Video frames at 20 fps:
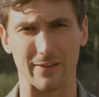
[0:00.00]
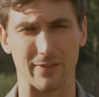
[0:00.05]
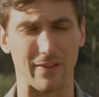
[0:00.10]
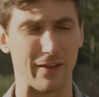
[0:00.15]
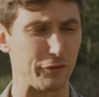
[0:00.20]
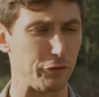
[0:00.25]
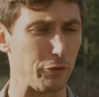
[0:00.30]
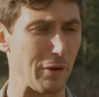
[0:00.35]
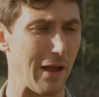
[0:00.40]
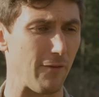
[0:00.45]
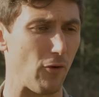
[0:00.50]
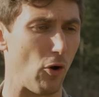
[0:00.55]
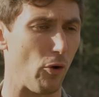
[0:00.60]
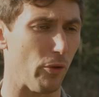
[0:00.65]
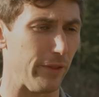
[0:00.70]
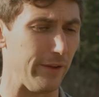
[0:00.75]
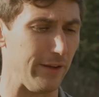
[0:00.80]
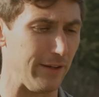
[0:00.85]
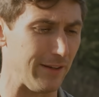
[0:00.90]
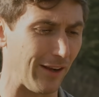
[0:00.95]
unless you have
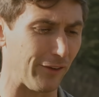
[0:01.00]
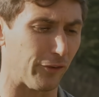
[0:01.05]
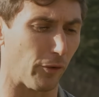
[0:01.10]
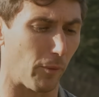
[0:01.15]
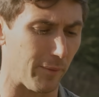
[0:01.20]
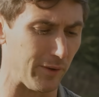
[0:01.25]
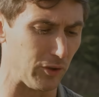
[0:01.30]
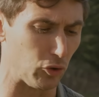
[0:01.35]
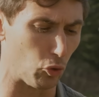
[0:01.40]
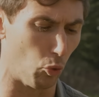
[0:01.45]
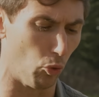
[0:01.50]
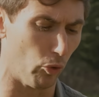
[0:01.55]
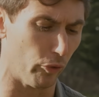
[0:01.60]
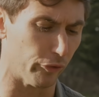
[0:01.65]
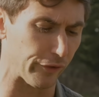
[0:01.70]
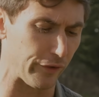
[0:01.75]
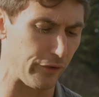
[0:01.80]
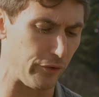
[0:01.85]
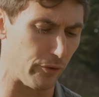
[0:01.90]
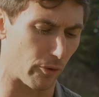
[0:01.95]
all the knight's armament
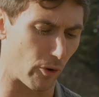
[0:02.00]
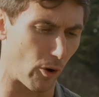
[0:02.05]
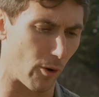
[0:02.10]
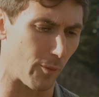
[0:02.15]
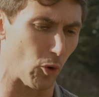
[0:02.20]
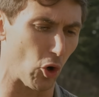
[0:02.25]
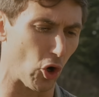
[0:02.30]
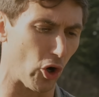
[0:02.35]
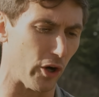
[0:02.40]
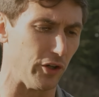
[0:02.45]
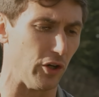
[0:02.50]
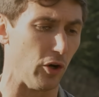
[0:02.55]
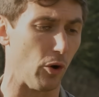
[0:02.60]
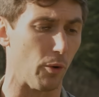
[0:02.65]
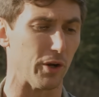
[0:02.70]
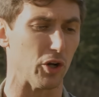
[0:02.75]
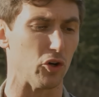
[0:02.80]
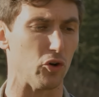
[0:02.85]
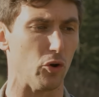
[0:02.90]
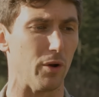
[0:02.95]
tools and you're an armorer and you know
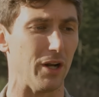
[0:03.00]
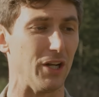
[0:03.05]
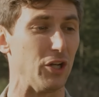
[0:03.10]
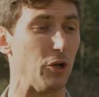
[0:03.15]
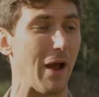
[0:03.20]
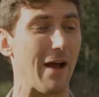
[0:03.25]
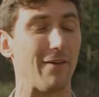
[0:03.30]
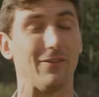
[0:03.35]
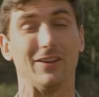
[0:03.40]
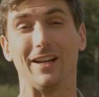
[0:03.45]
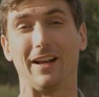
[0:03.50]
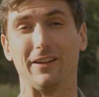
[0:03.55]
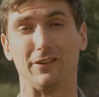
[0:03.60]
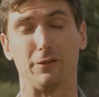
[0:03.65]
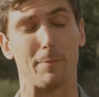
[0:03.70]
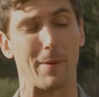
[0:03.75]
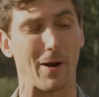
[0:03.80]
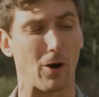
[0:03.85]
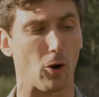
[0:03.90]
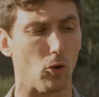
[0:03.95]
what you're doing, you have a
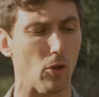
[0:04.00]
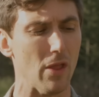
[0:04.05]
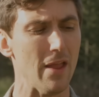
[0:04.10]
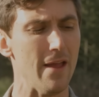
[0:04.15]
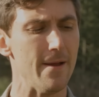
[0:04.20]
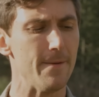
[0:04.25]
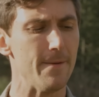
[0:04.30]
knight's barrel